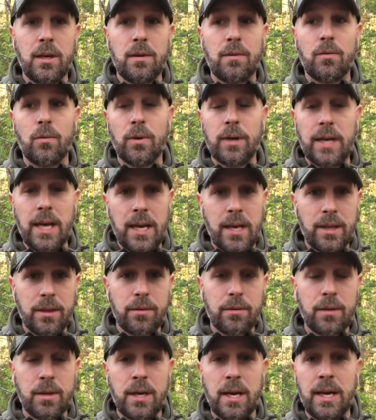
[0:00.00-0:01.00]
for getting
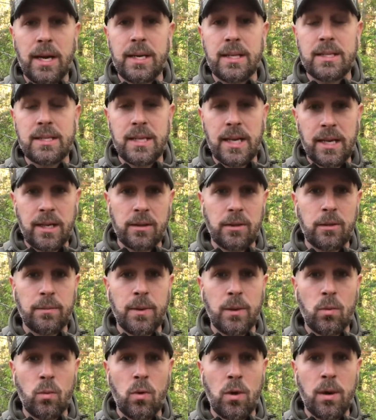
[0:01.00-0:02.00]
through the night, staying a little
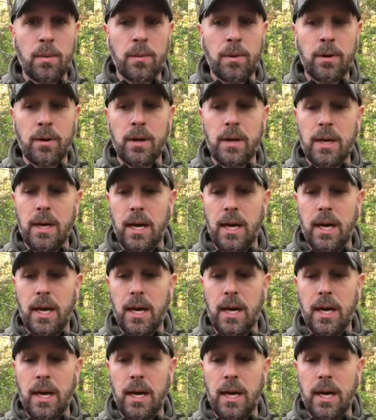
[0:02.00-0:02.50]
bit warmer,